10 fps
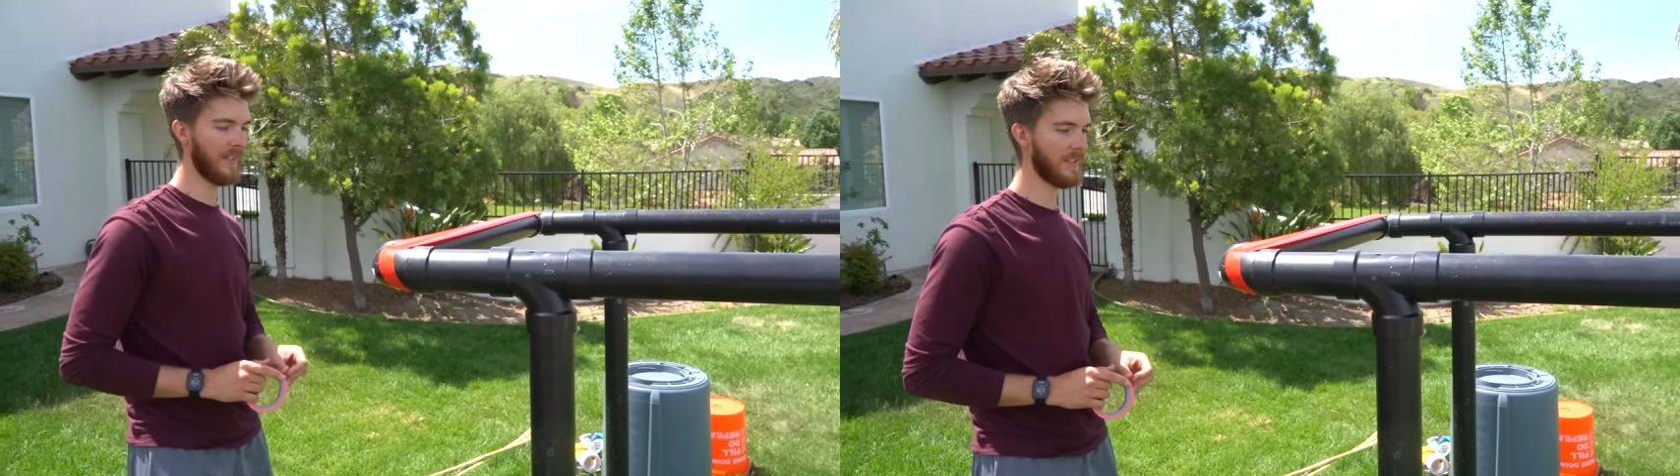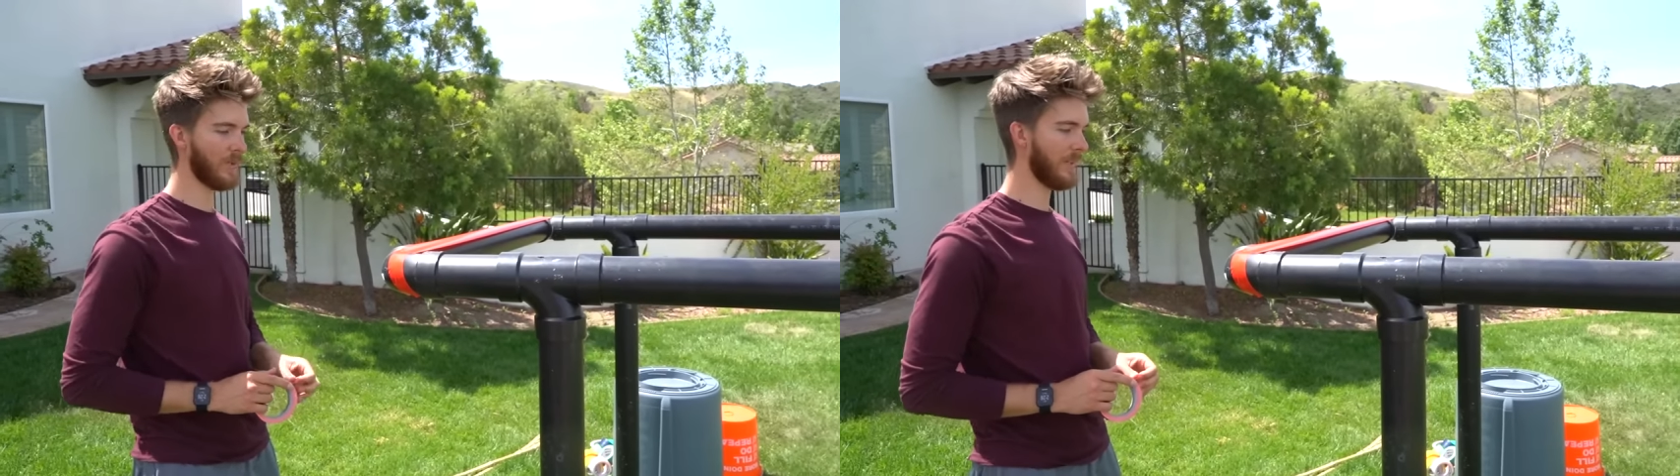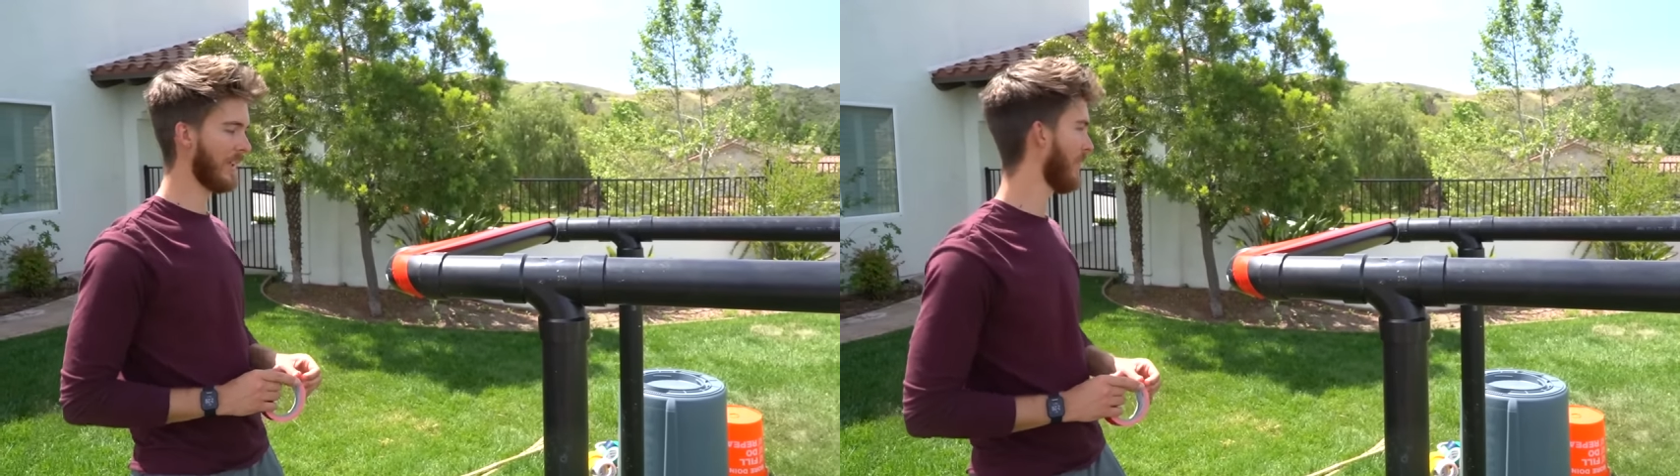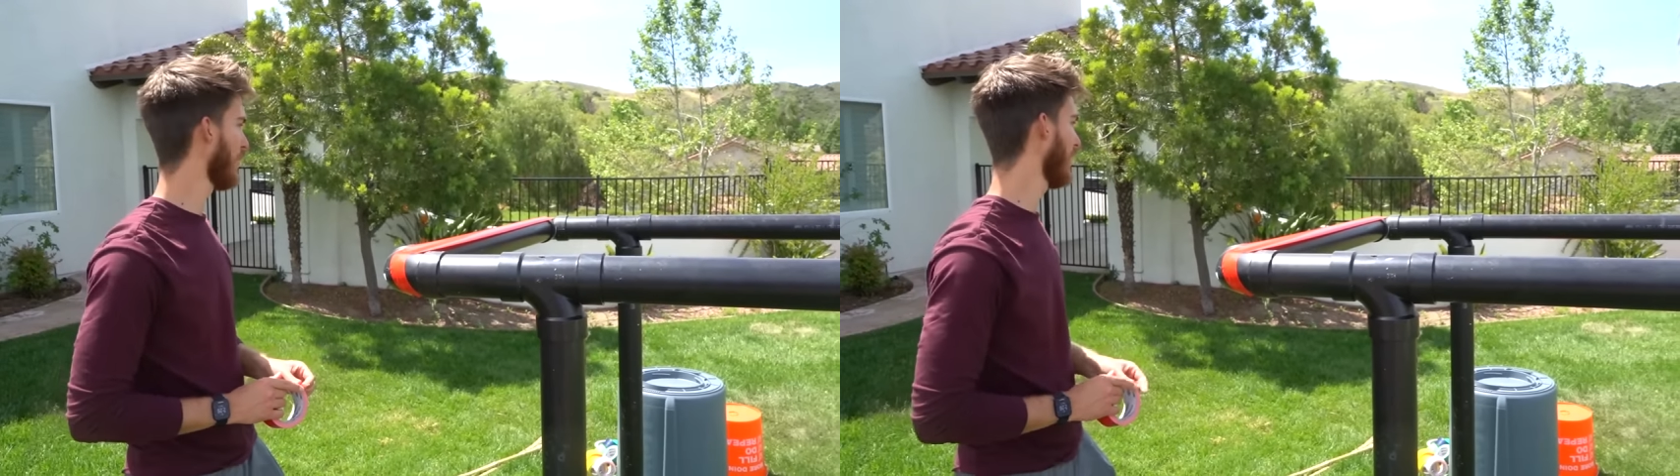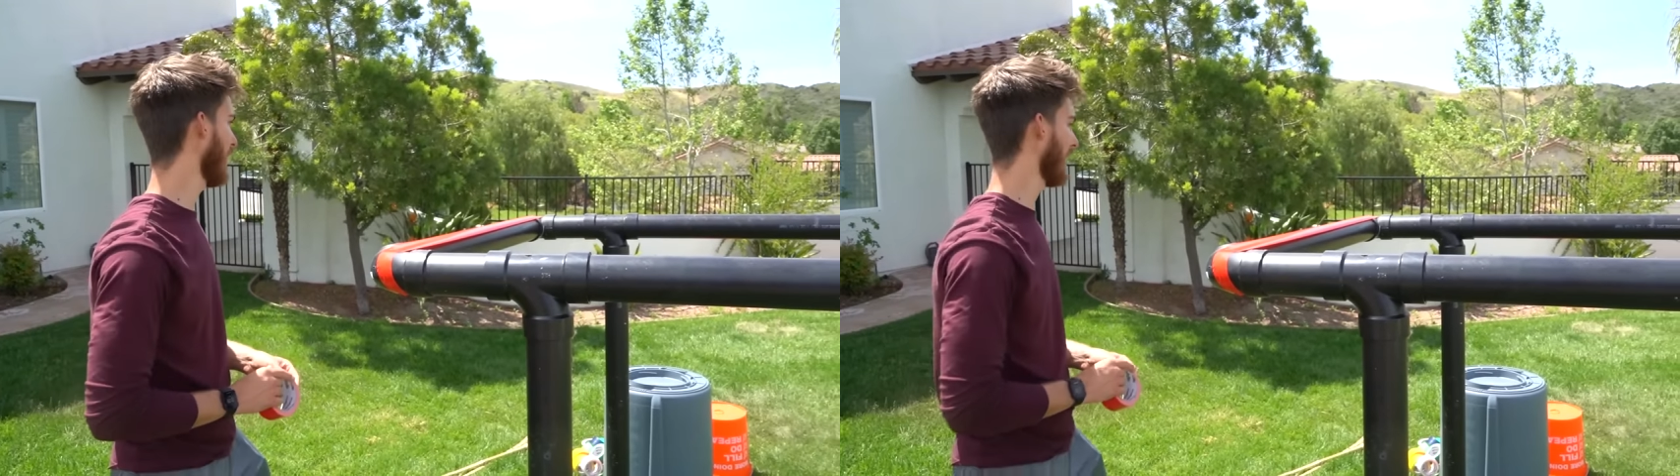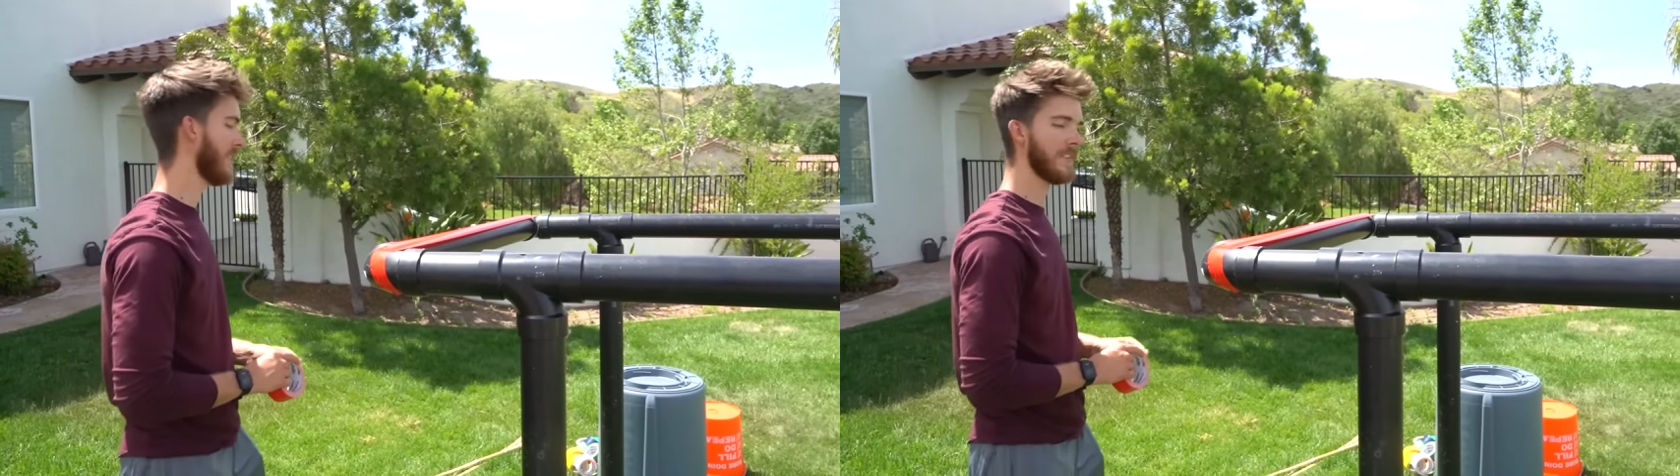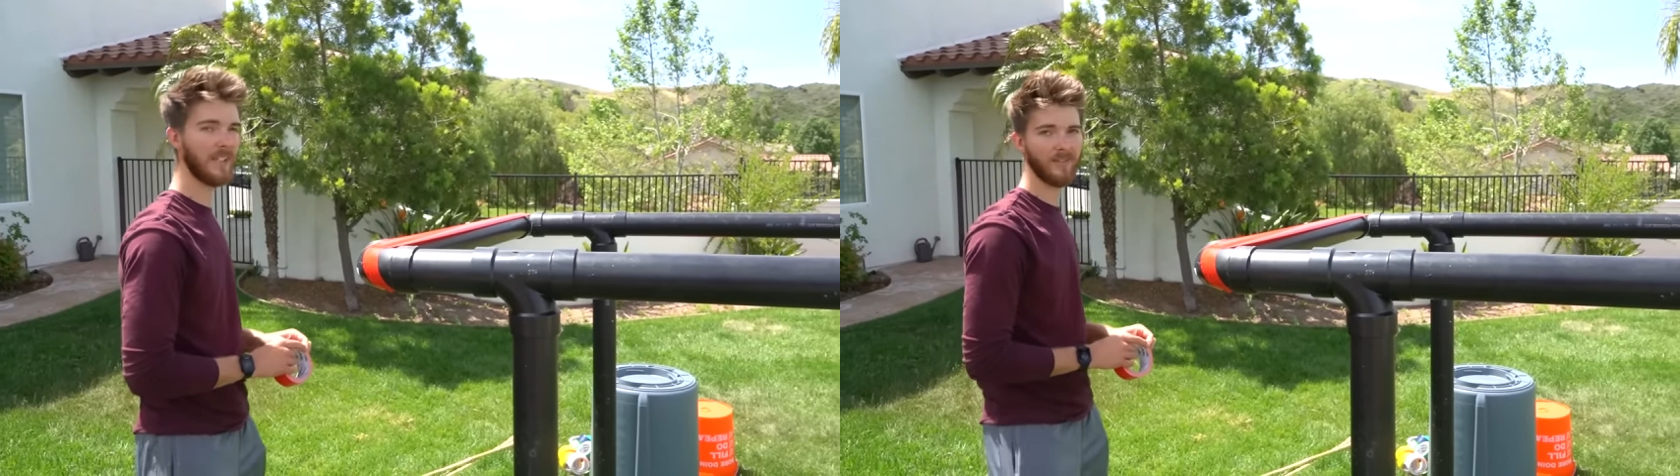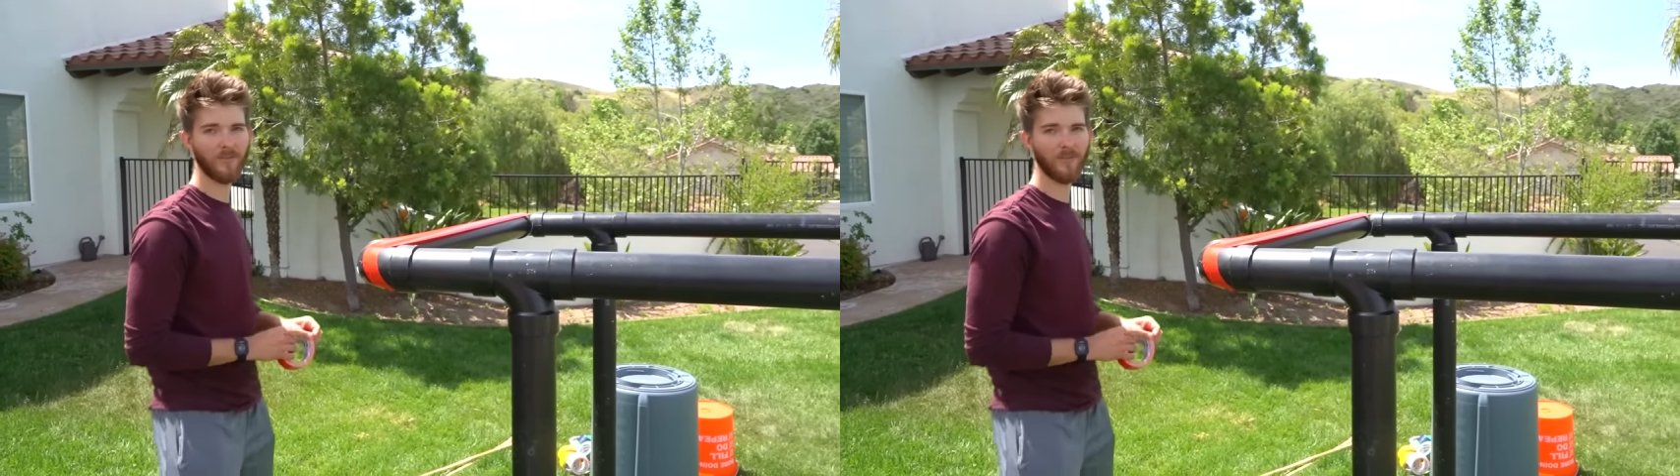this will be a really easy